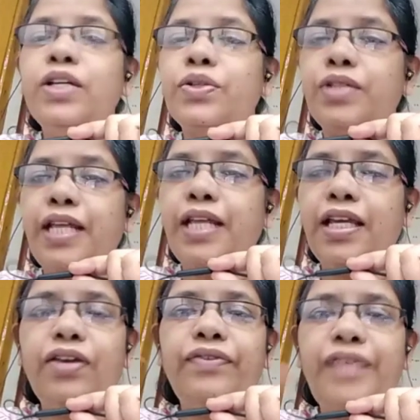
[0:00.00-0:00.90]
To take
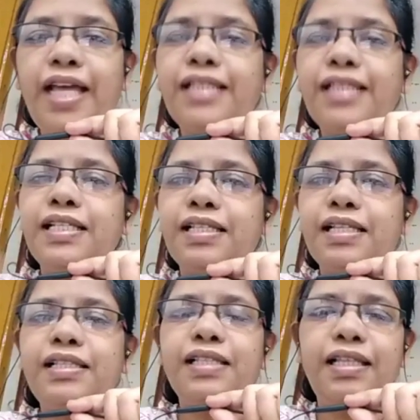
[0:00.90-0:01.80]
care of their
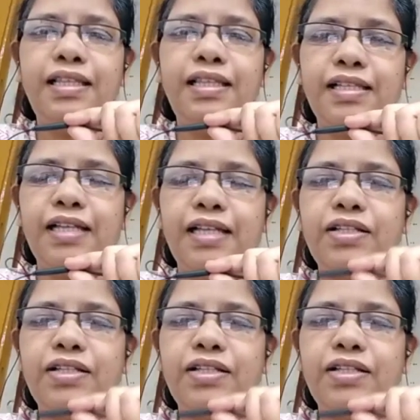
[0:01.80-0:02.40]
citizens in this country.